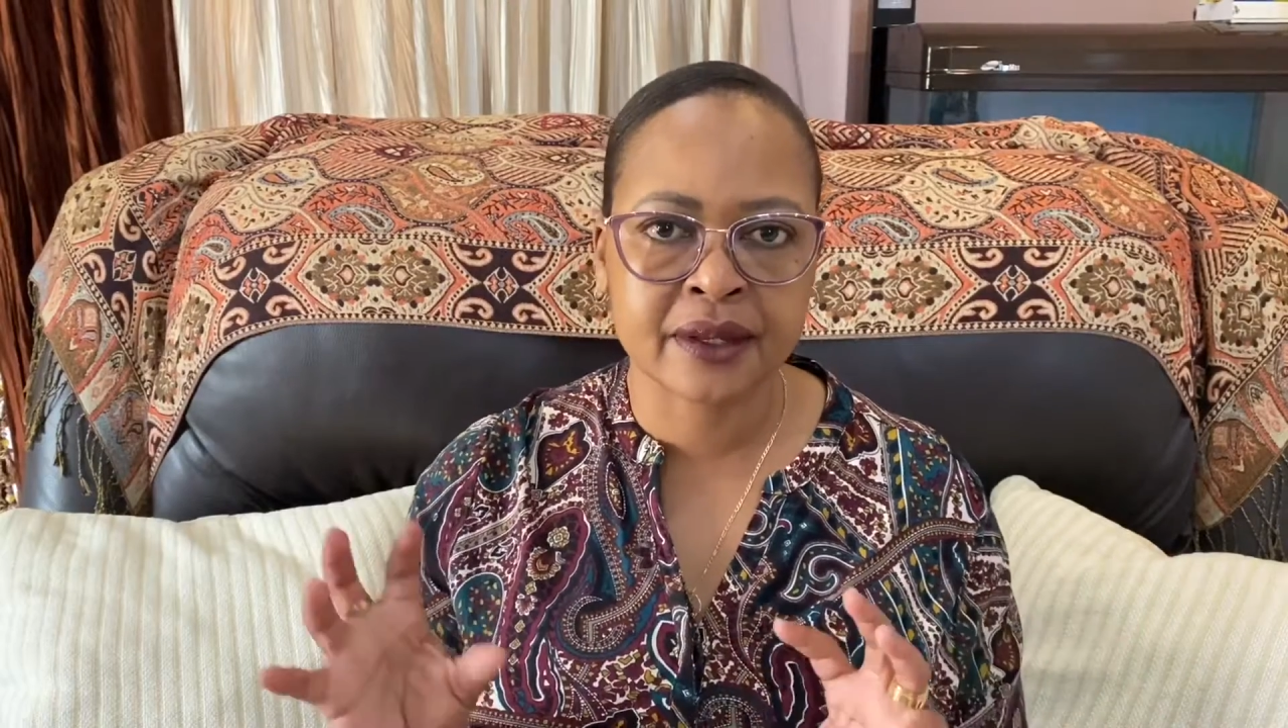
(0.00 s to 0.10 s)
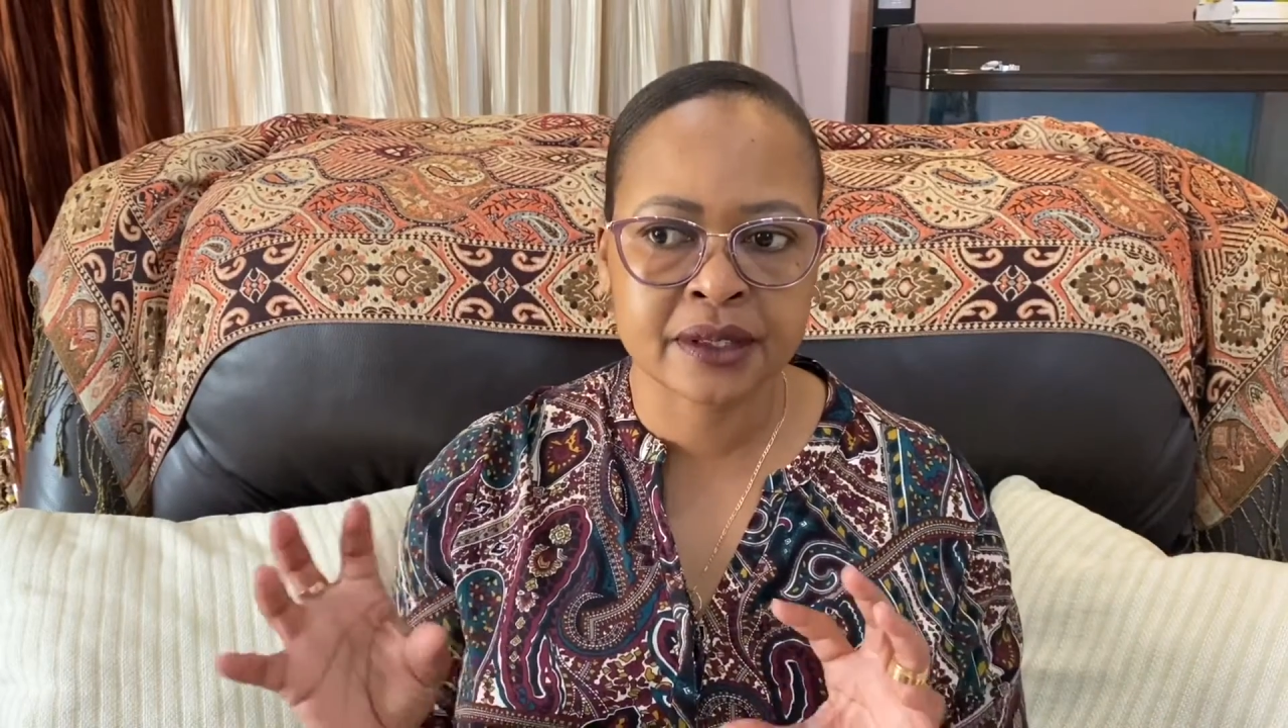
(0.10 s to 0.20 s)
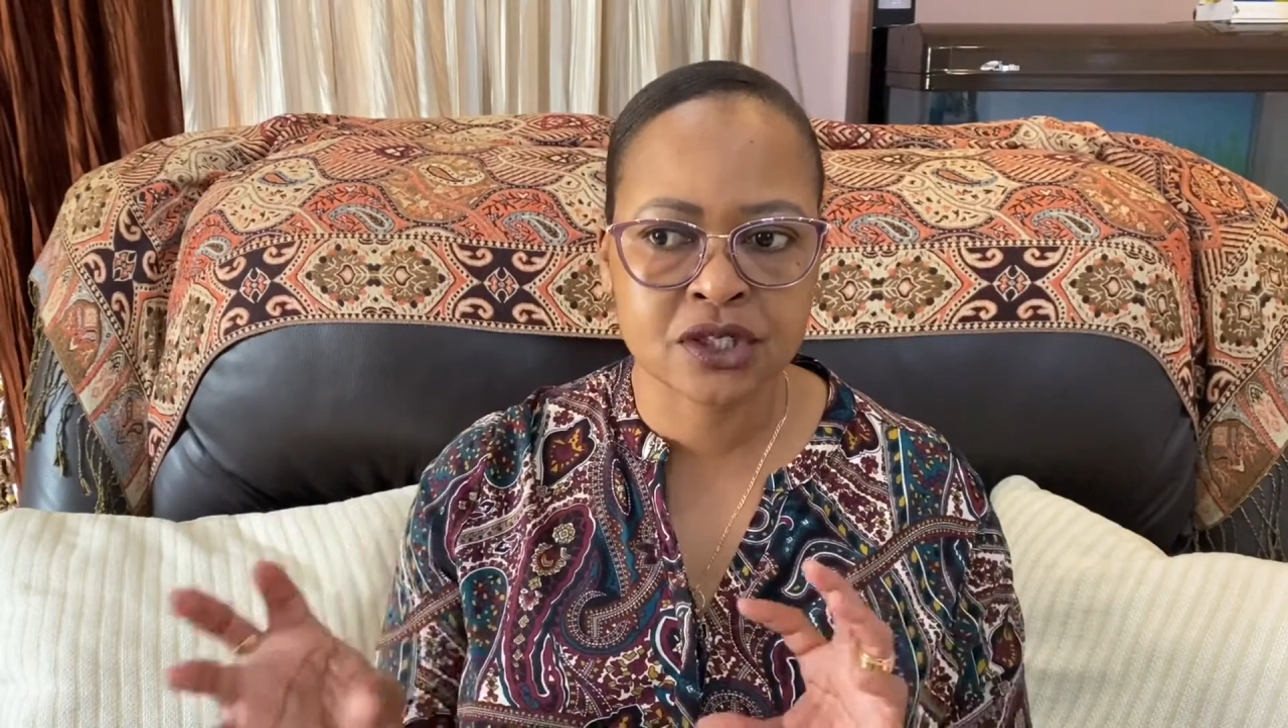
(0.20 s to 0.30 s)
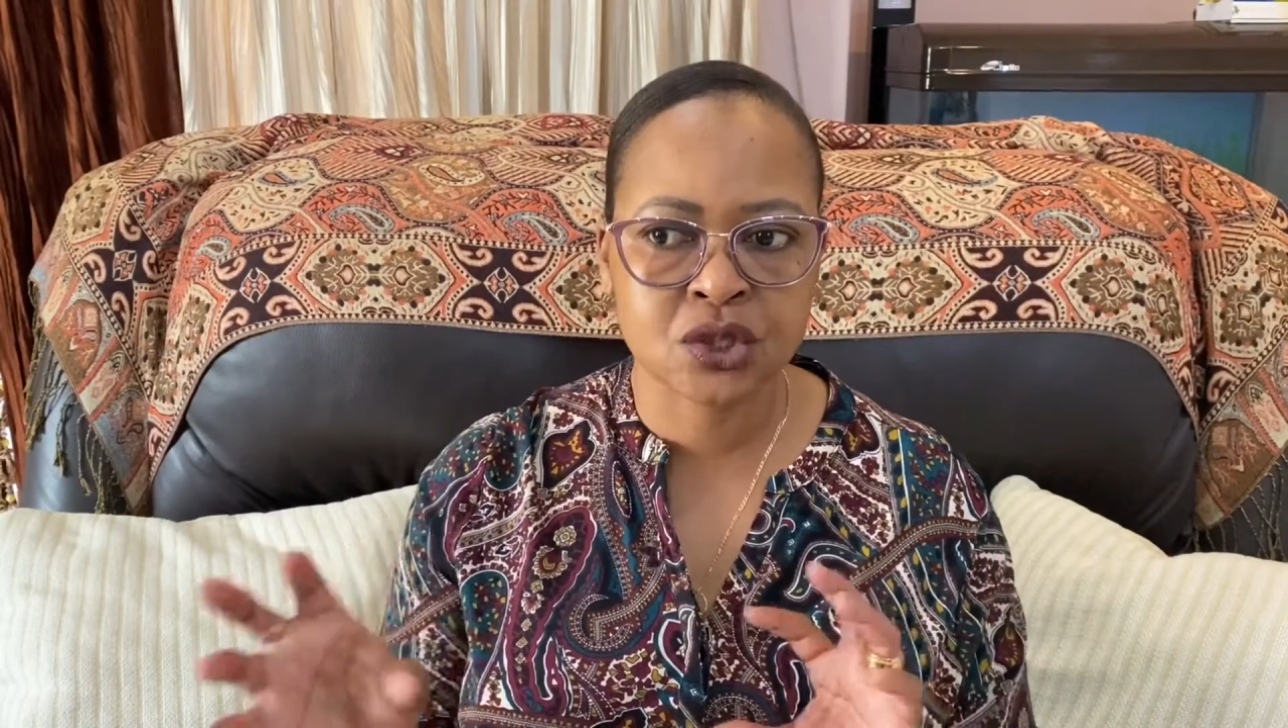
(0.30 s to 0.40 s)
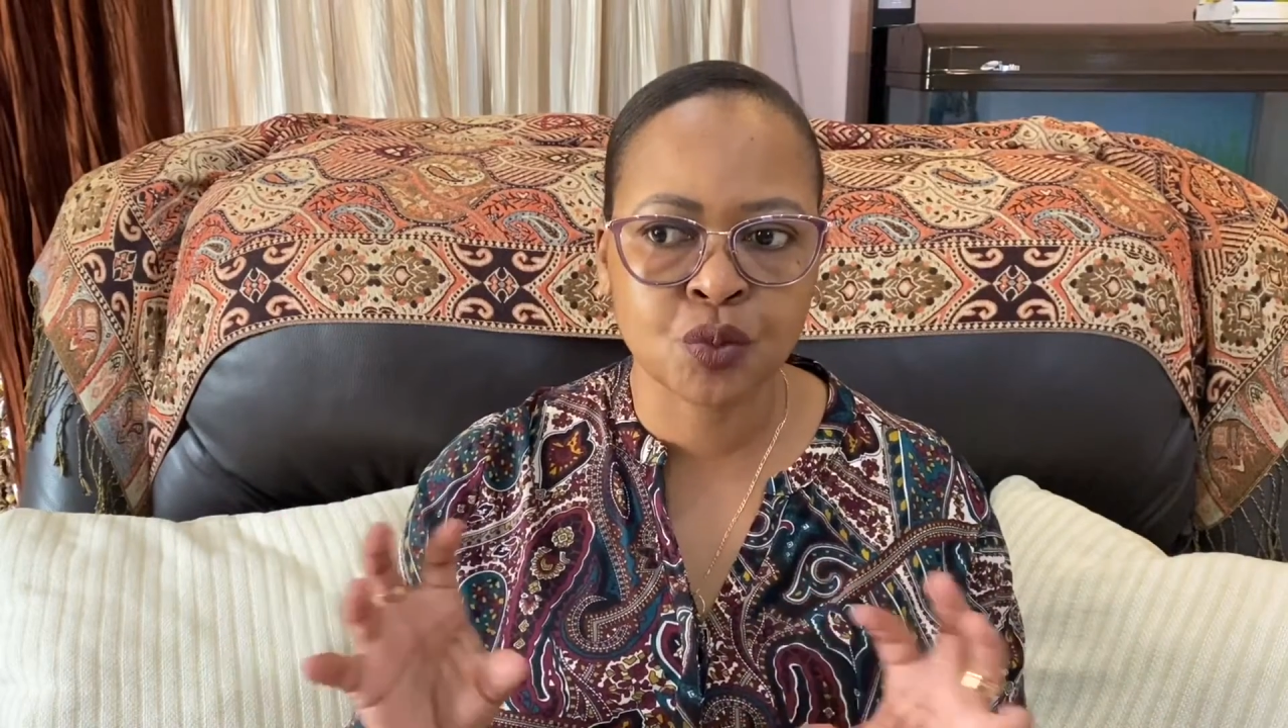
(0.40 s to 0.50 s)

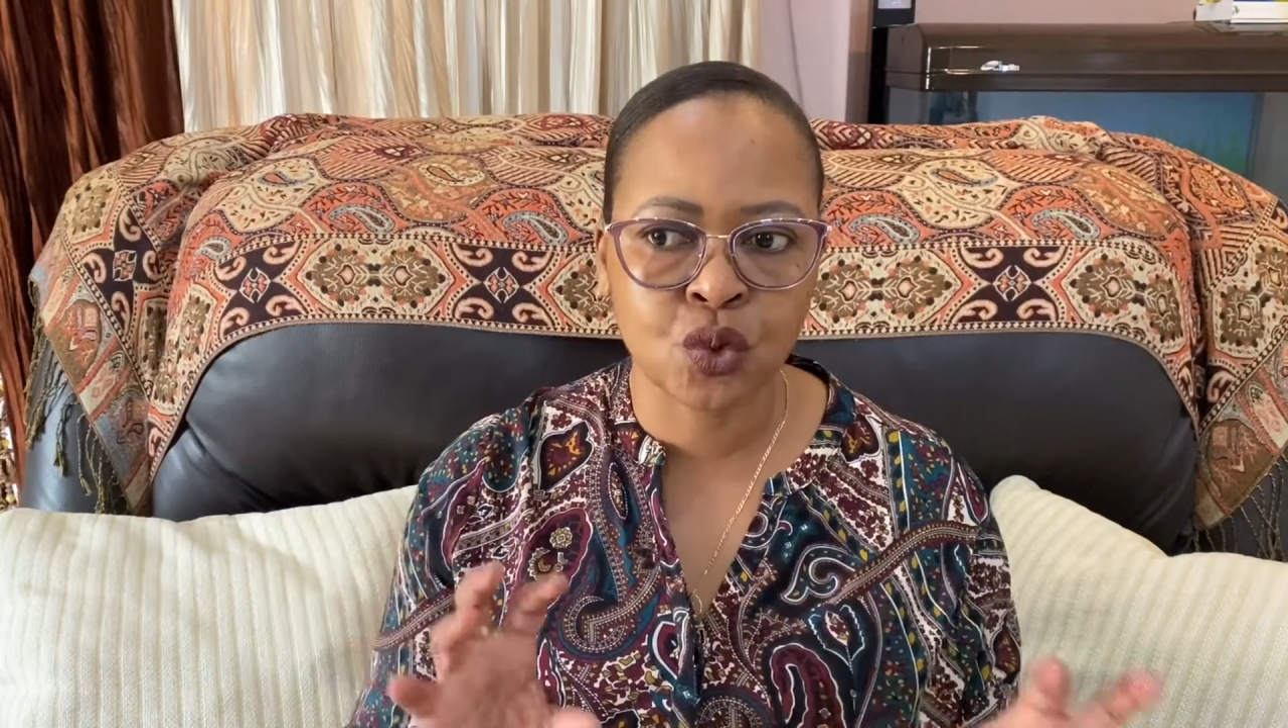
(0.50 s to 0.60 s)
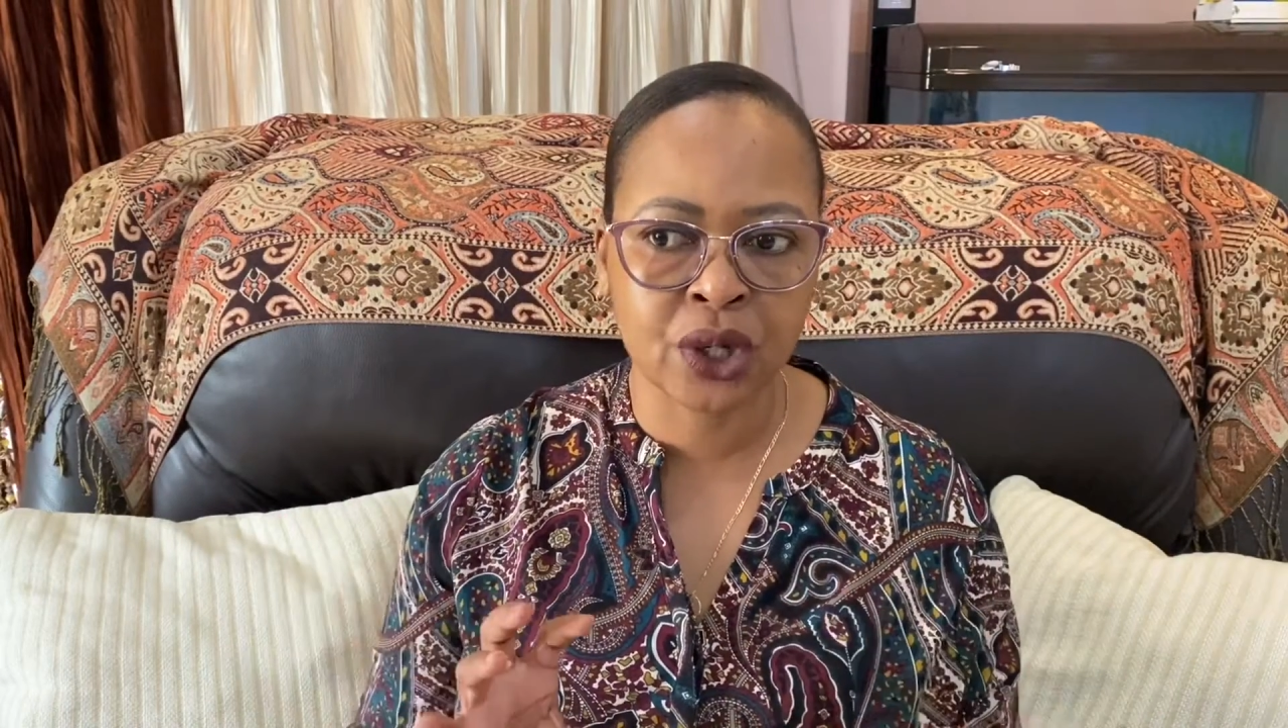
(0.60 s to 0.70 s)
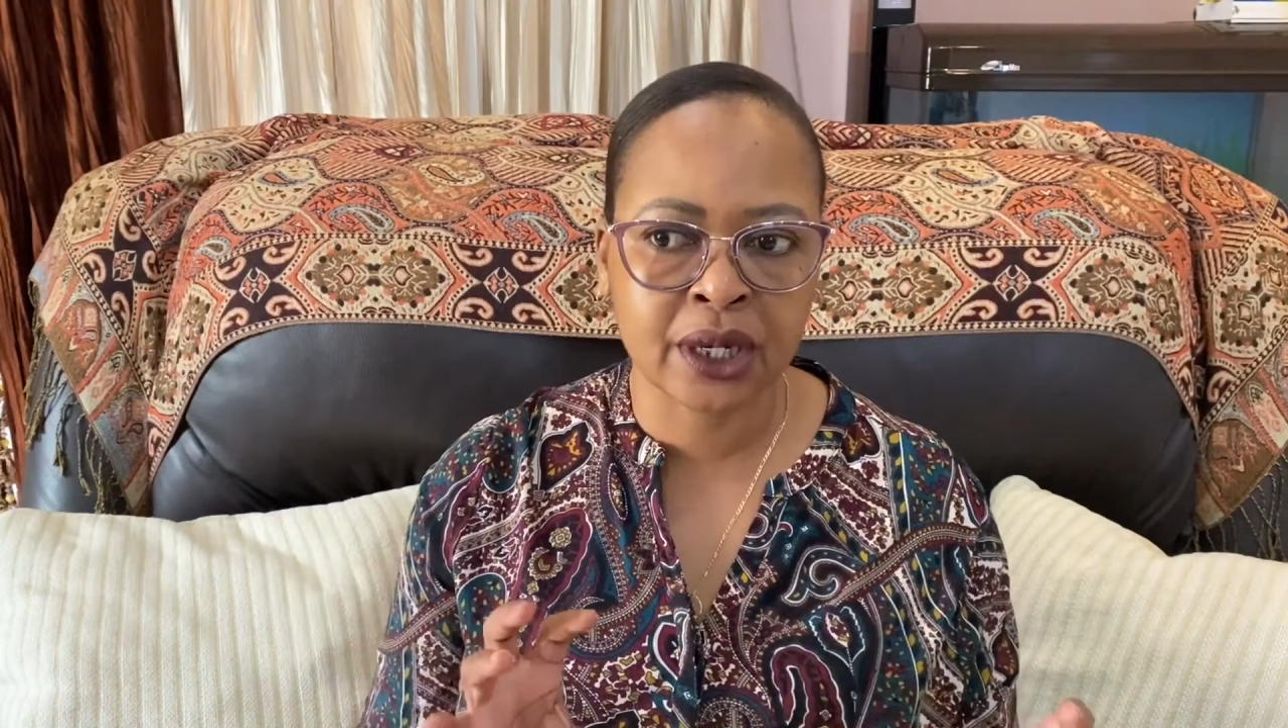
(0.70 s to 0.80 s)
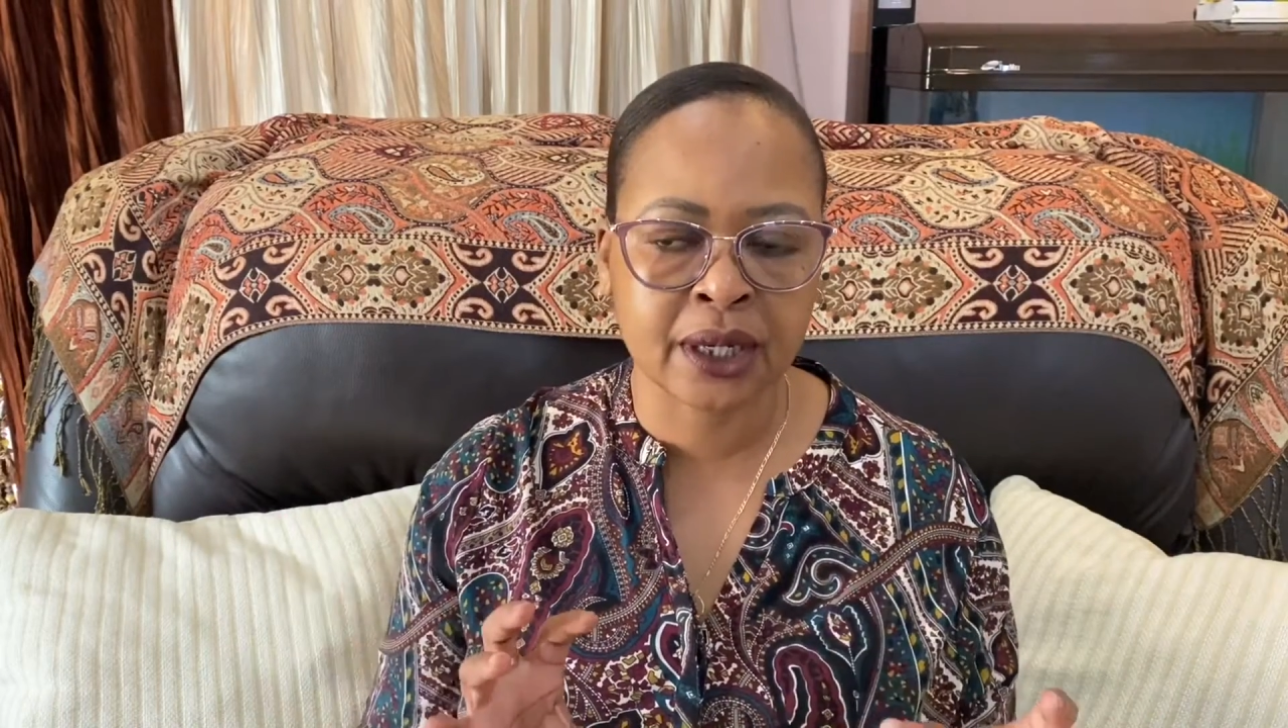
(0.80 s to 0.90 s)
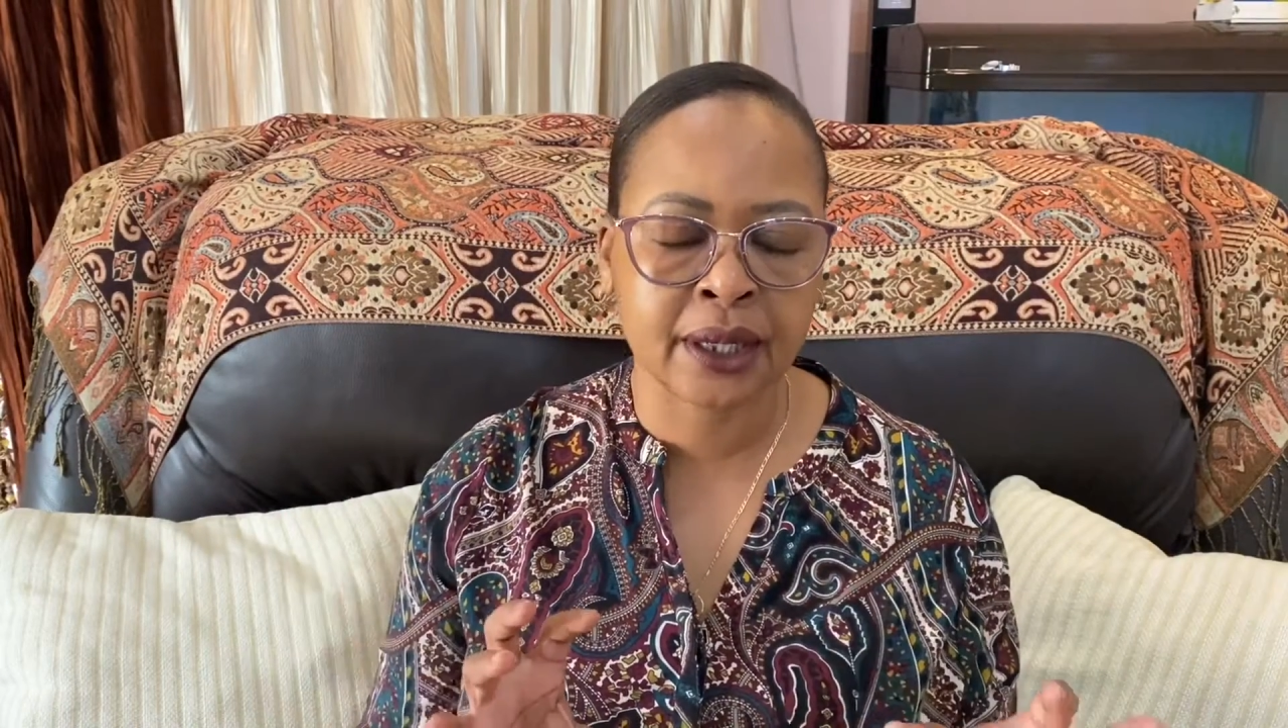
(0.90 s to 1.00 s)

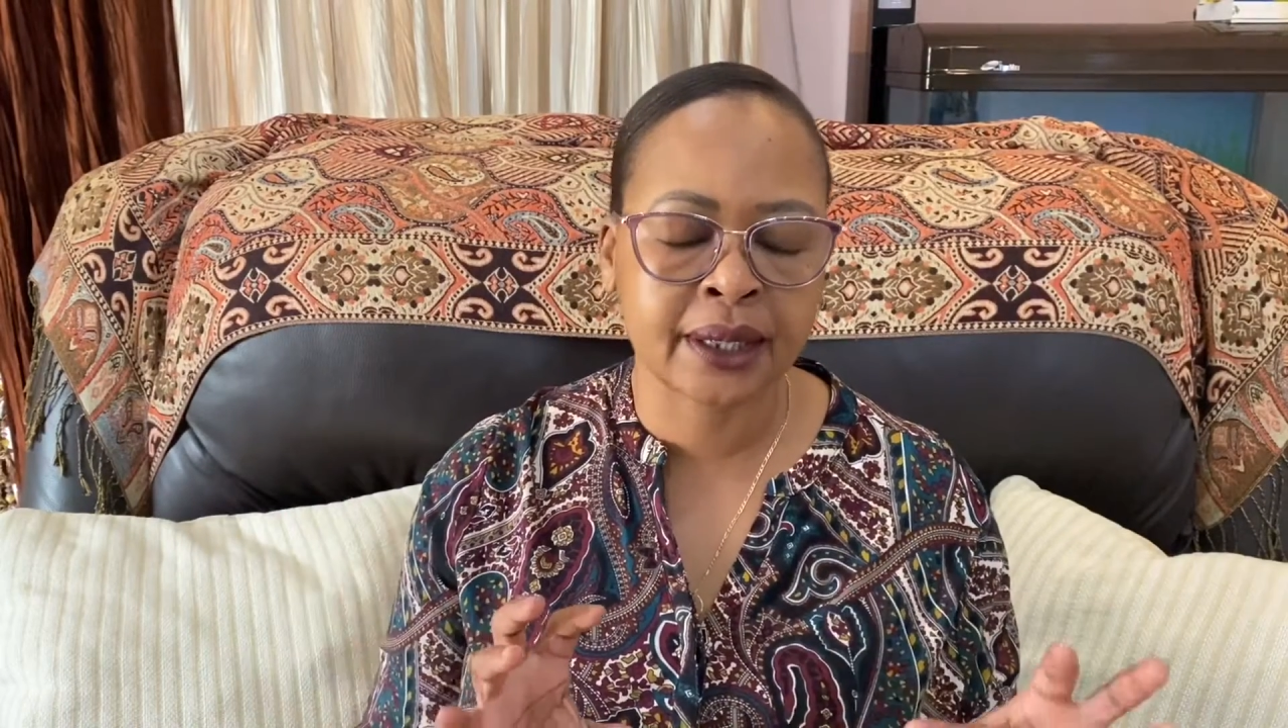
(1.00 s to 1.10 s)
smaller